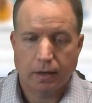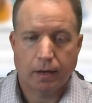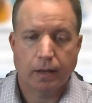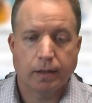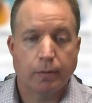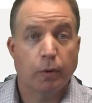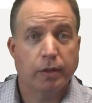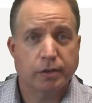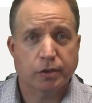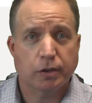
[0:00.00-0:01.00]
and then run
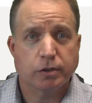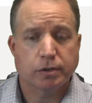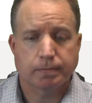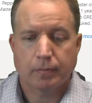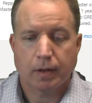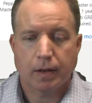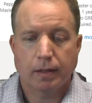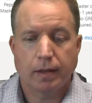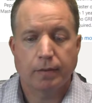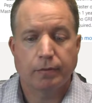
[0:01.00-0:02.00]
the search,
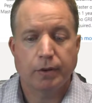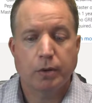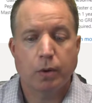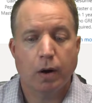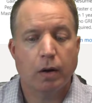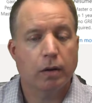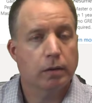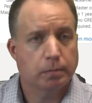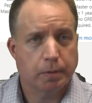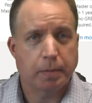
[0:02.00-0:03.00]
and then view
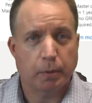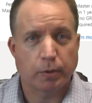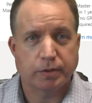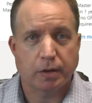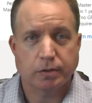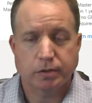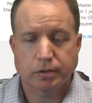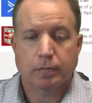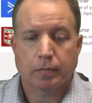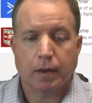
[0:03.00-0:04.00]
all people
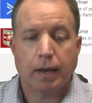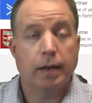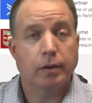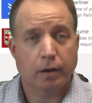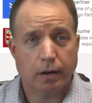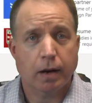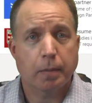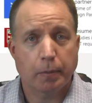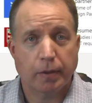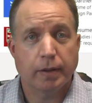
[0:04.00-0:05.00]
results, and you're going to come
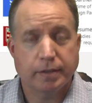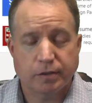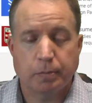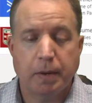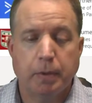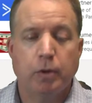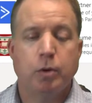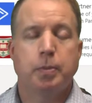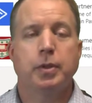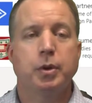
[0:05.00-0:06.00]
up with a list of people who
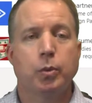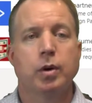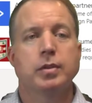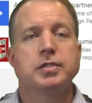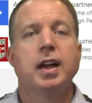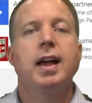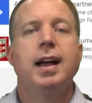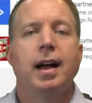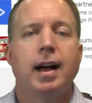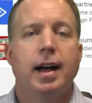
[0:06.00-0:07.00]
put the words
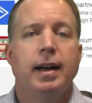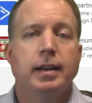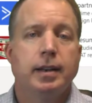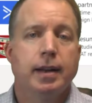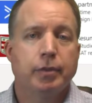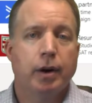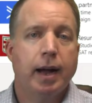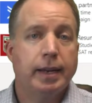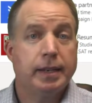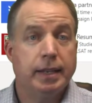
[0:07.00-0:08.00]
I never
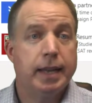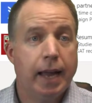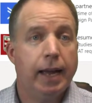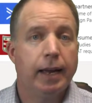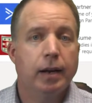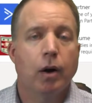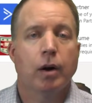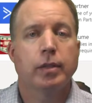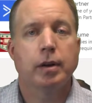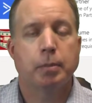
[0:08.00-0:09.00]
IDK
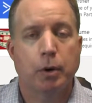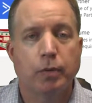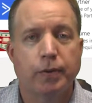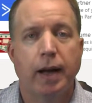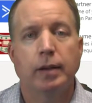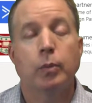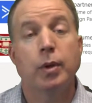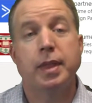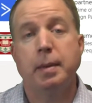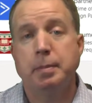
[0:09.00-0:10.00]
on their profile. And
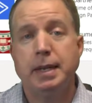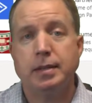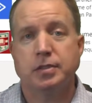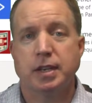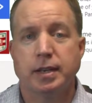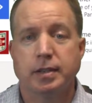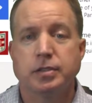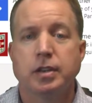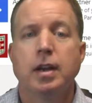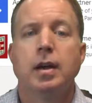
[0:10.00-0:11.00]
what that means
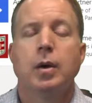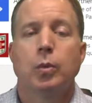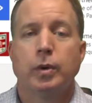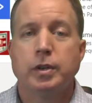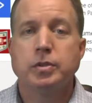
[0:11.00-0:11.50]
is when you